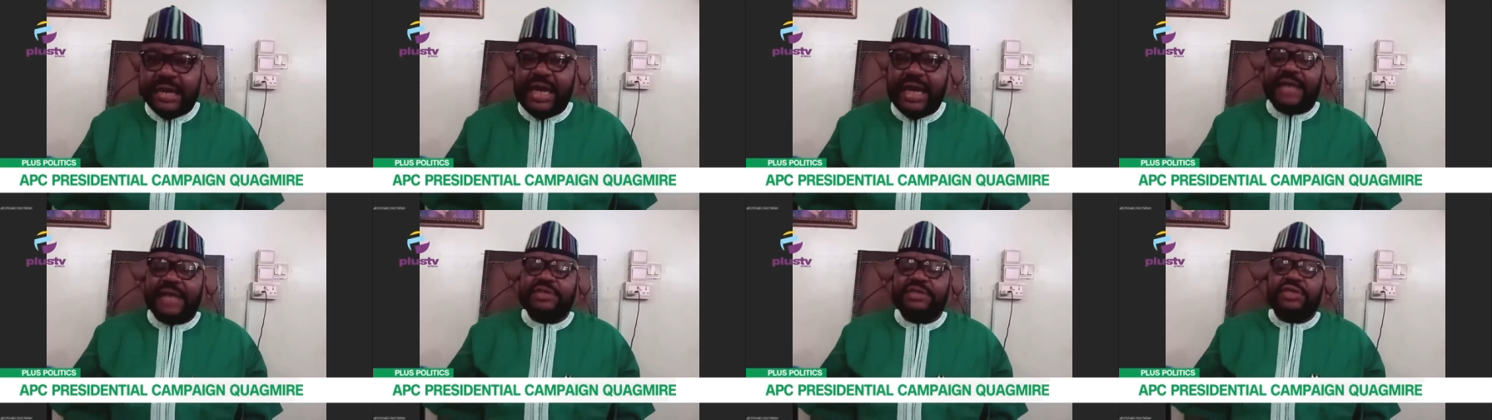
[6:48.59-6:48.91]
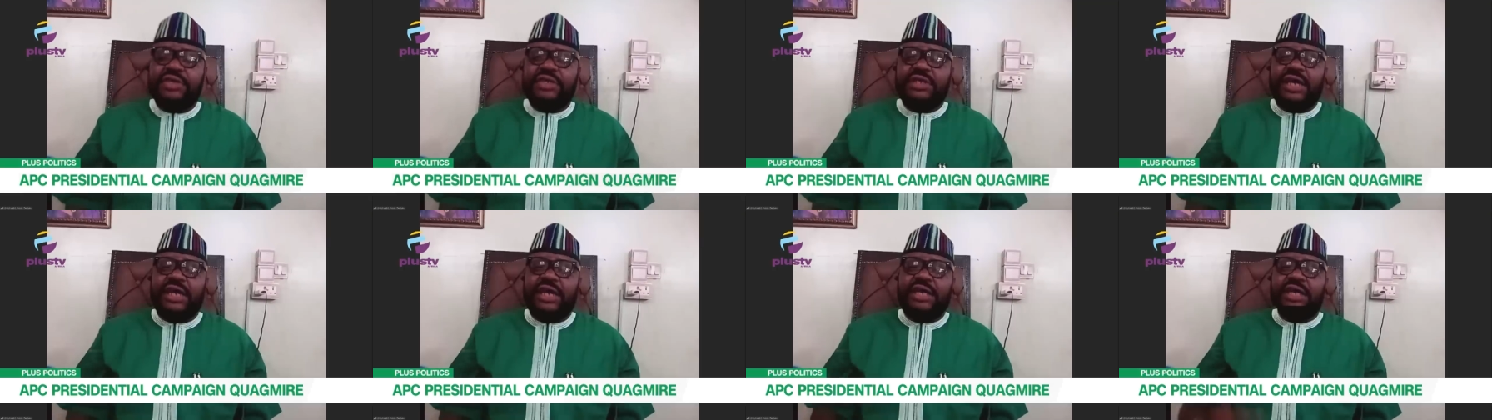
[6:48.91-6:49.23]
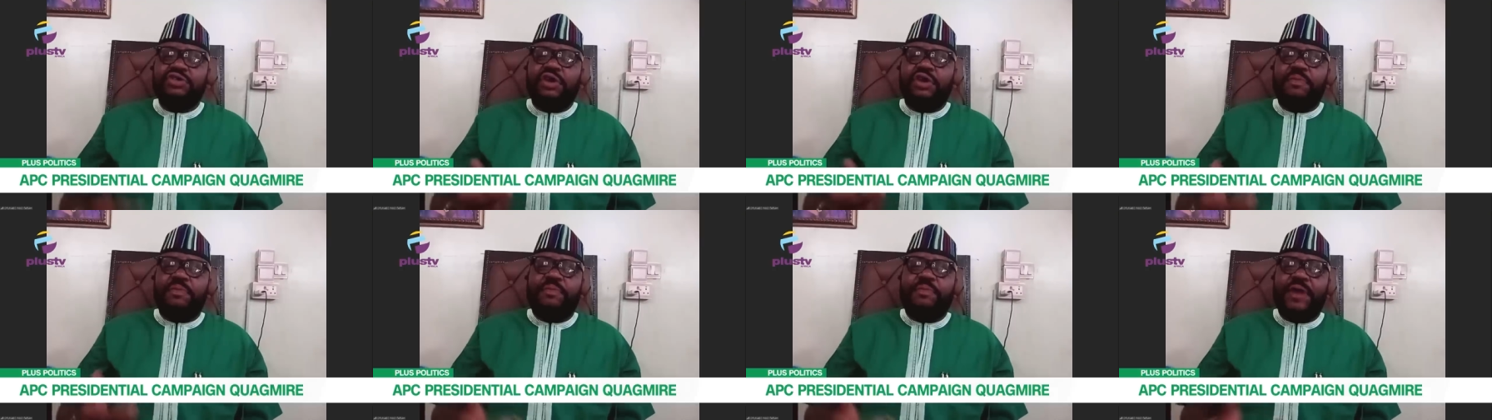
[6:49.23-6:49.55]
And so there
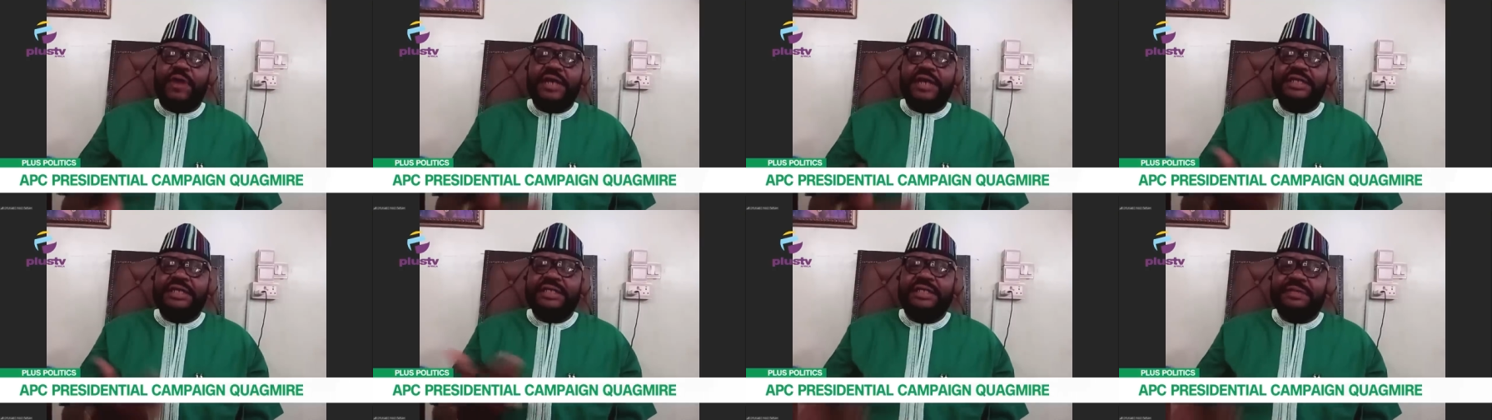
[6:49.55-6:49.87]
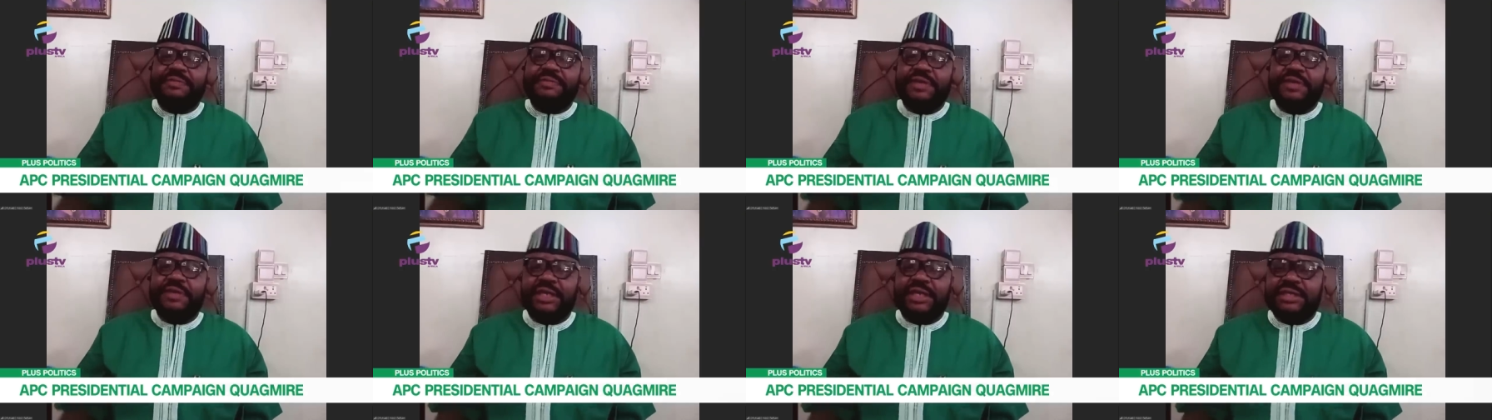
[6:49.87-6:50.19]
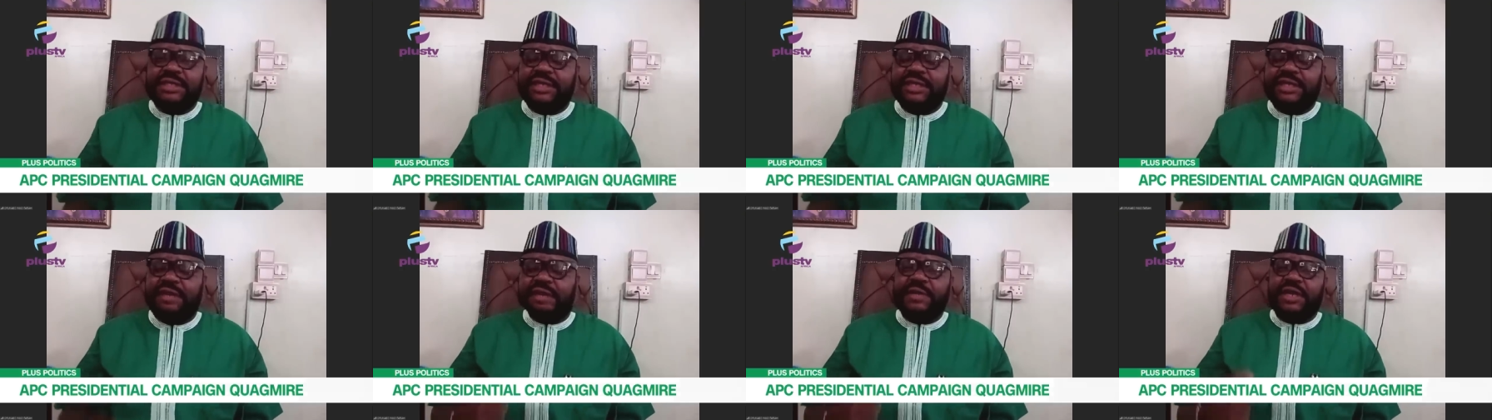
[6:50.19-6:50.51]
was no point deceiving
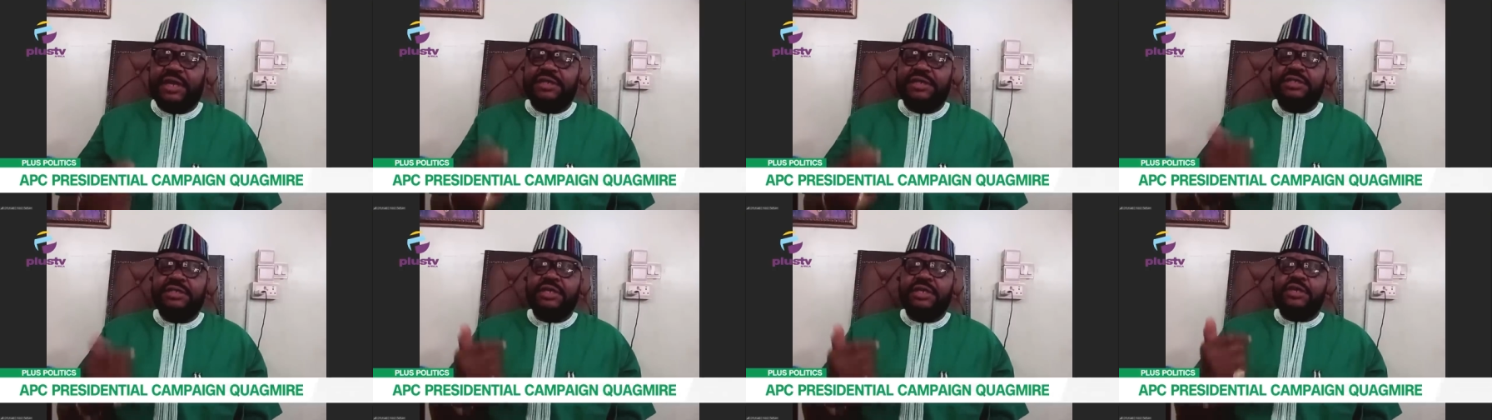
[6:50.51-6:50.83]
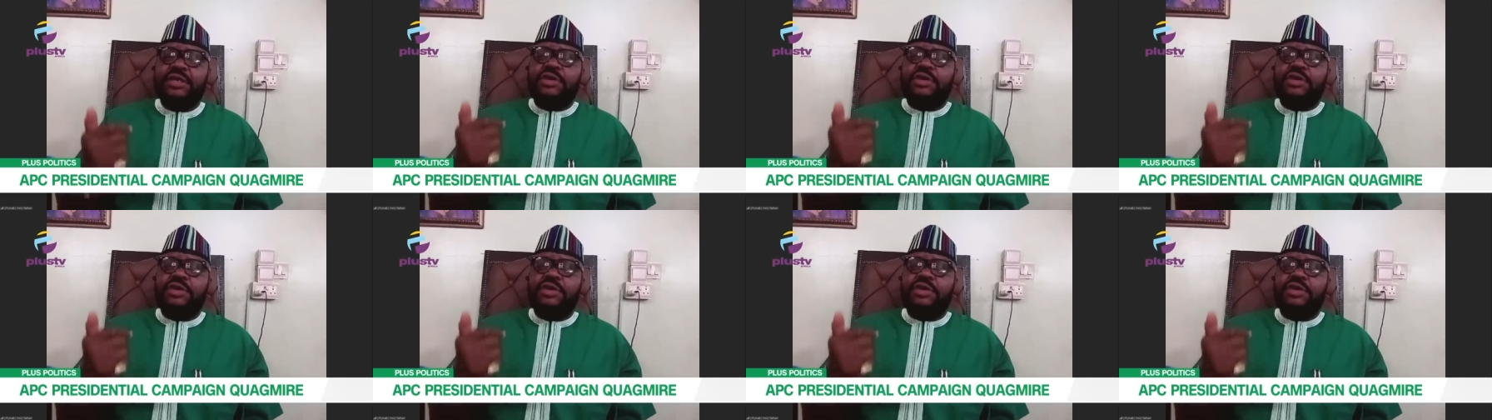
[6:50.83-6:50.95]
yourself because